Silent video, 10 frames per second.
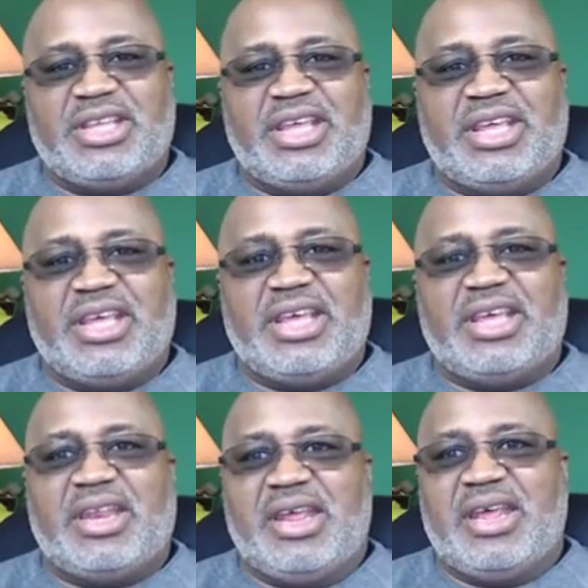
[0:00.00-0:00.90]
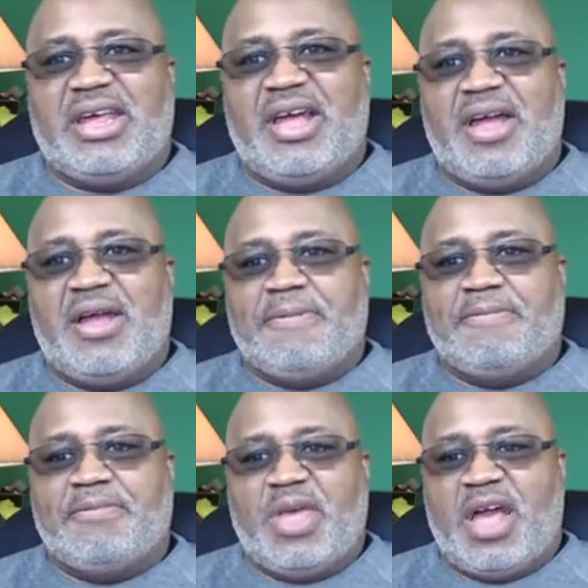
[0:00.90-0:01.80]
And again,
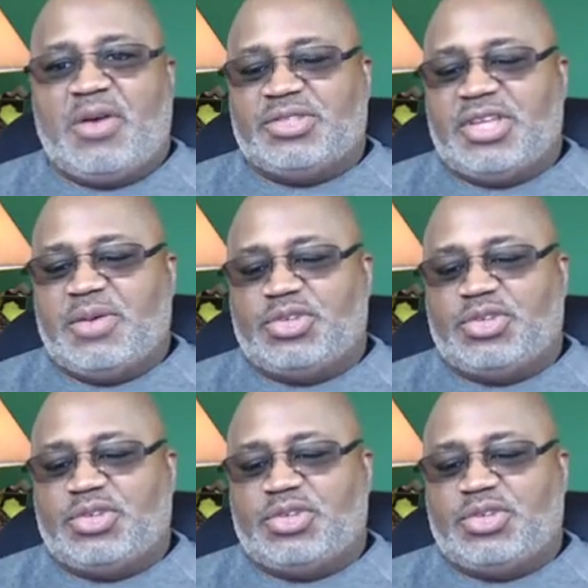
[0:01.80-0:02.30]
um, I was able